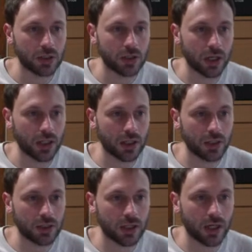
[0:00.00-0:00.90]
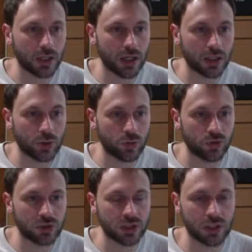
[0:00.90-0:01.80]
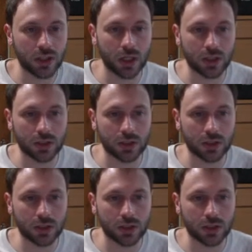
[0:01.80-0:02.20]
I like mostly like